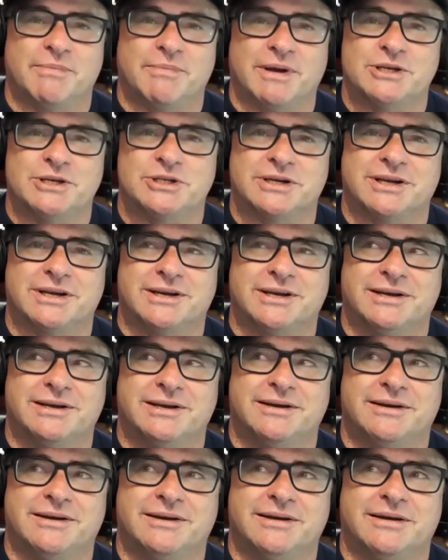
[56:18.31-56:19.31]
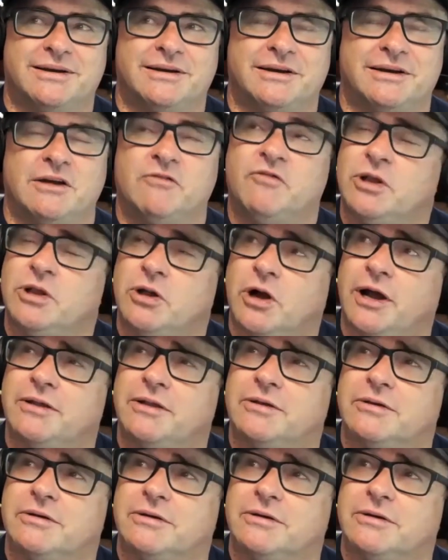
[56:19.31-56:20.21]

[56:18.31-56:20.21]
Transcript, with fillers: magic every night,